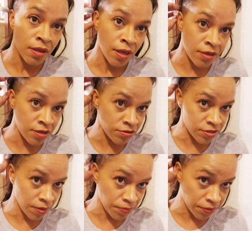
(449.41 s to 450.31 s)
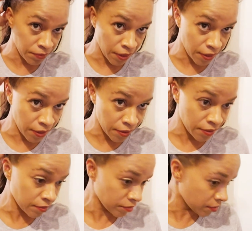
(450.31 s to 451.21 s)
you need to do something, right?
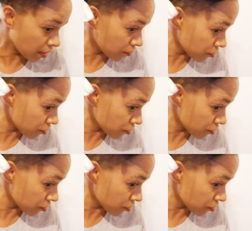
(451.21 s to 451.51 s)
When you have those